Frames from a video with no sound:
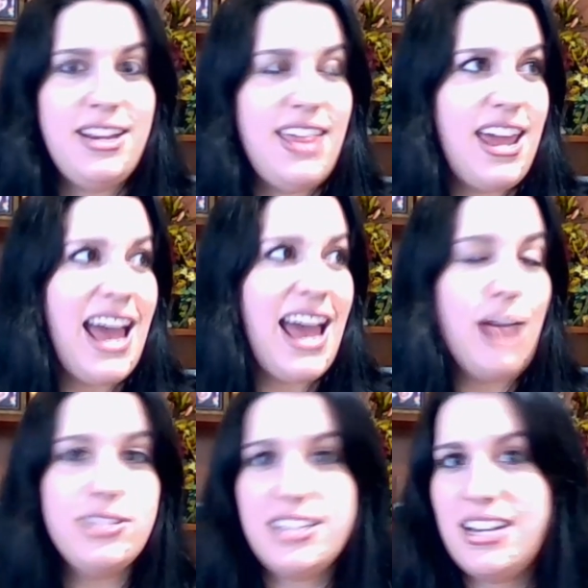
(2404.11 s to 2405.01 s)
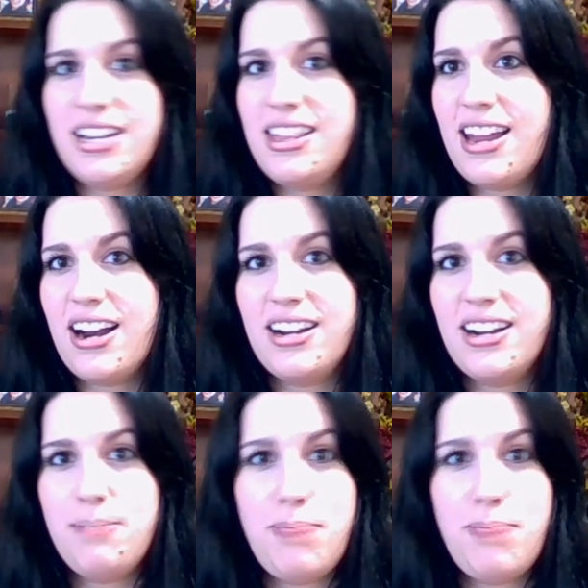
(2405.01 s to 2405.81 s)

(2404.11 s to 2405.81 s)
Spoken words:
They ousted their